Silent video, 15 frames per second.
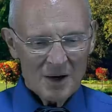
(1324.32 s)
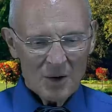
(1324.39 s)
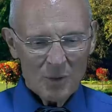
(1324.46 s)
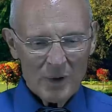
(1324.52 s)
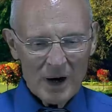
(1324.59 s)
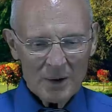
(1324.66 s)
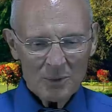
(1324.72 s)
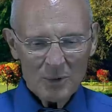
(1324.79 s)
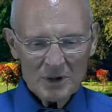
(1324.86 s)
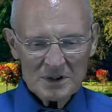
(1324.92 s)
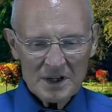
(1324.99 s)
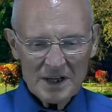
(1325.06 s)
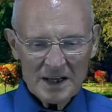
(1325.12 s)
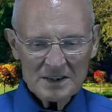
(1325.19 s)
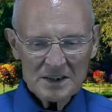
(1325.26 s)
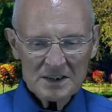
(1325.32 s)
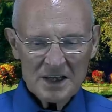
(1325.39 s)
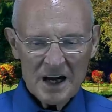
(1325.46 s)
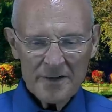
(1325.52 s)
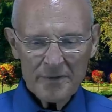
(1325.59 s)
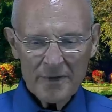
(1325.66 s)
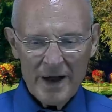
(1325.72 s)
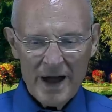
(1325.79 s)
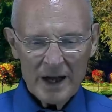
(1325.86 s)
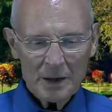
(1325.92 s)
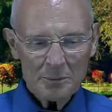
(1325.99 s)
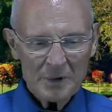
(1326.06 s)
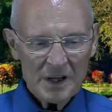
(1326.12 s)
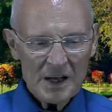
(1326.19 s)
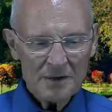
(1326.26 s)
Well, was it necessary for
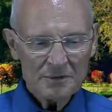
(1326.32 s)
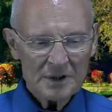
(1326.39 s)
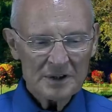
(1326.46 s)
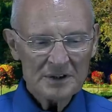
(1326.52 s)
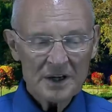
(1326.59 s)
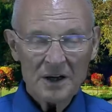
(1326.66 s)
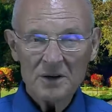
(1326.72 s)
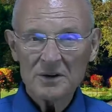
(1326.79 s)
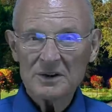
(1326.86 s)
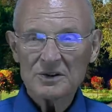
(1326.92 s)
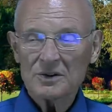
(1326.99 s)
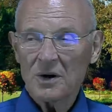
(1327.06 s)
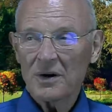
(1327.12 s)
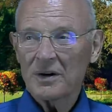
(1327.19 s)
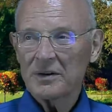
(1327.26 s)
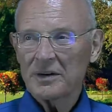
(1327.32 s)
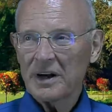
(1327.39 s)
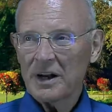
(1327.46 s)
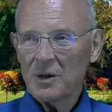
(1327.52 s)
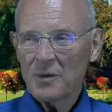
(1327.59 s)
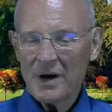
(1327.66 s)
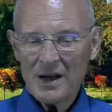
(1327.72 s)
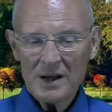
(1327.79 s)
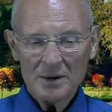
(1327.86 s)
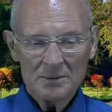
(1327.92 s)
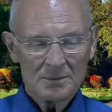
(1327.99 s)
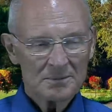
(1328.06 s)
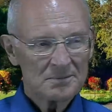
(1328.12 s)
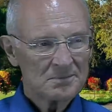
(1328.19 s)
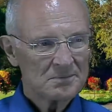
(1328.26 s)
Adam and Eve to till the soil in any way?
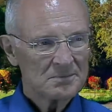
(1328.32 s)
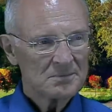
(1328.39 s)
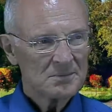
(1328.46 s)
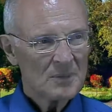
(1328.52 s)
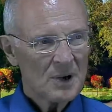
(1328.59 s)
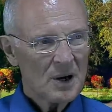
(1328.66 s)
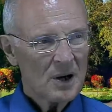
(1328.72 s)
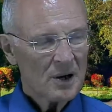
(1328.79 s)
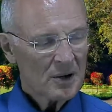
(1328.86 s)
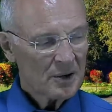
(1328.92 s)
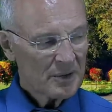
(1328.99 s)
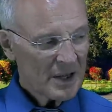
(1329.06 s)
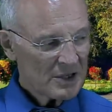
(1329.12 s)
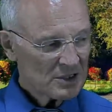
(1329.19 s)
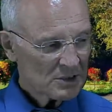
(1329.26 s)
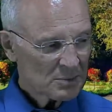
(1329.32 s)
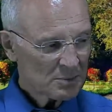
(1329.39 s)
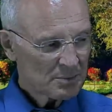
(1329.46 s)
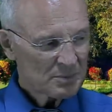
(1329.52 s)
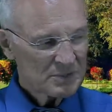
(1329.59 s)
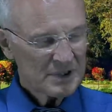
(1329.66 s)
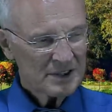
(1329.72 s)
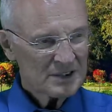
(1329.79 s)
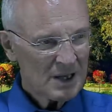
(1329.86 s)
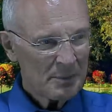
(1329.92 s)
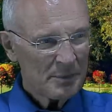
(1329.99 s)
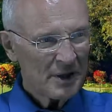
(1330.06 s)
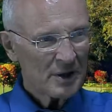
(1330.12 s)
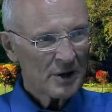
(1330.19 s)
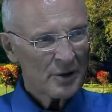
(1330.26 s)
Or could they just stick
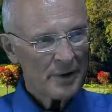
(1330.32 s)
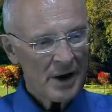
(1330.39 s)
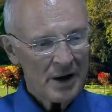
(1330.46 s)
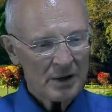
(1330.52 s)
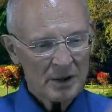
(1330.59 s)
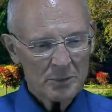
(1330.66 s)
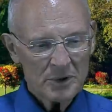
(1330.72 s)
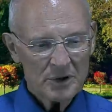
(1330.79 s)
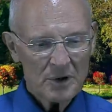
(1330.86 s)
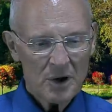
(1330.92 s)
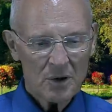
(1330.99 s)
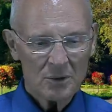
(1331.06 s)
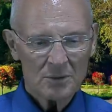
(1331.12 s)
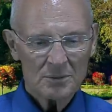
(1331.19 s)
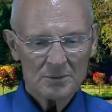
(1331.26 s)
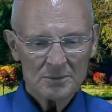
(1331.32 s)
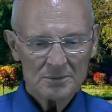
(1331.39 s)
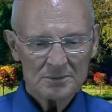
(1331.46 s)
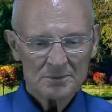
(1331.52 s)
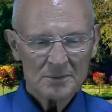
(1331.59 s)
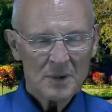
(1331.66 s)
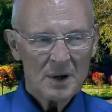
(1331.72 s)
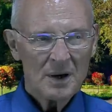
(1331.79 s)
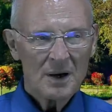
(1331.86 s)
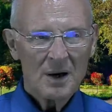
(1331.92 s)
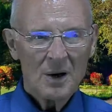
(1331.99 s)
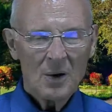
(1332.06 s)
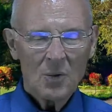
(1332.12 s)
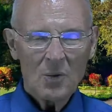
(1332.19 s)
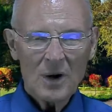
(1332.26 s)
something in the ground that would grow?
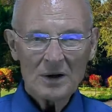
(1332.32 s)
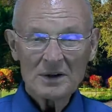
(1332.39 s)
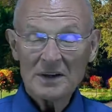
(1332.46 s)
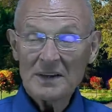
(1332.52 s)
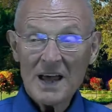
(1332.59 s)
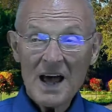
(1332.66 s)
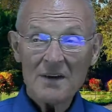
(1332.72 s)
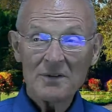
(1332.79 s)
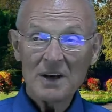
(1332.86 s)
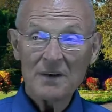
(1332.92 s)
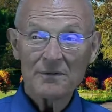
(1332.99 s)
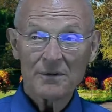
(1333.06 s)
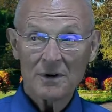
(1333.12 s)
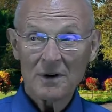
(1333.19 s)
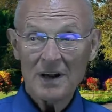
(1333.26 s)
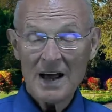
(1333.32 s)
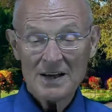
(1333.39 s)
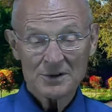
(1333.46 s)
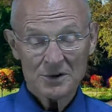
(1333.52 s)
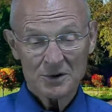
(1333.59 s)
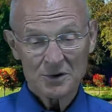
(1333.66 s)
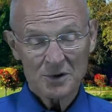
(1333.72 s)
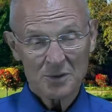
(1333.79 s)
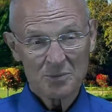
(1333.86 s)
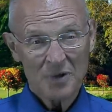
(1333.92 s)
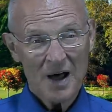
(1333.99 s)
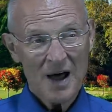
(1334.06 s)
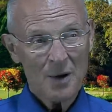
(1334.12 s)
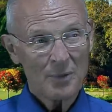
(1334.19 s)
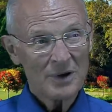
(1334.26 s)
Well, did they have any fertilizer to
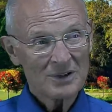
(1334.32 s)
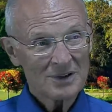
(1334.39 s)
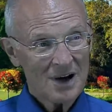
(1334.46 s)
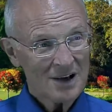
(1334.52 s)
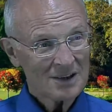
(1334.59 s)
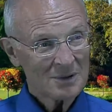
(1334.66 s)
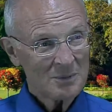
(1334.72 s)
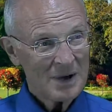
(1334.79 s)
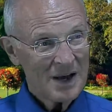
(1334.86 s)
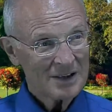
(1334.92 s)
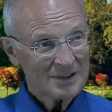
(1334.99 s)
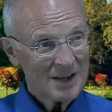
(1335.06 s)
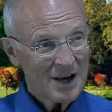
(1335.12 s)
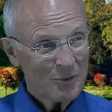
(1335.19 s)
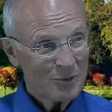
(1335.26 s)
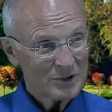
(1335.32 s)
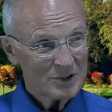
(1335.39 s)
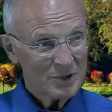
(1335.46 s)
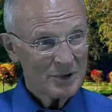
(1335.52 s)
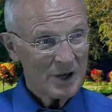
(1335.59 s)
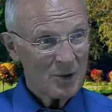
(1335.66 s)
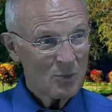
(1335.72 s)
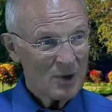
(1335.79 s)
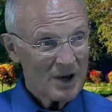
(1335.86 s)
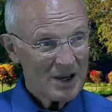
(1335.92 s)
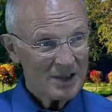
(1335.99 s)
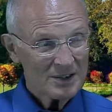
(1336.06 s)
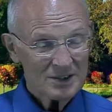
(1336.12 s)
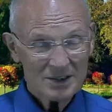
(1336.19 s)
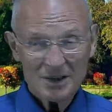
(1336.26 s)
apply? We talked about that. Was there any
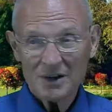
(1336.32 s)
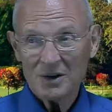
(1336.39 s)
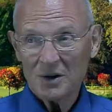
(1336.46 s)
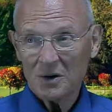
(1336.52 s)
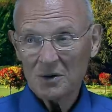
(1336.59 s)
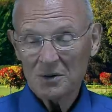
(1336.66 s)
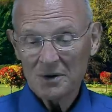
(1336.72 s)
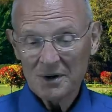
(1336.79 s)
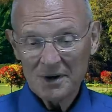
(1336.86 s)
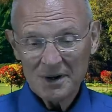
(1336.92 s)
waste, you know?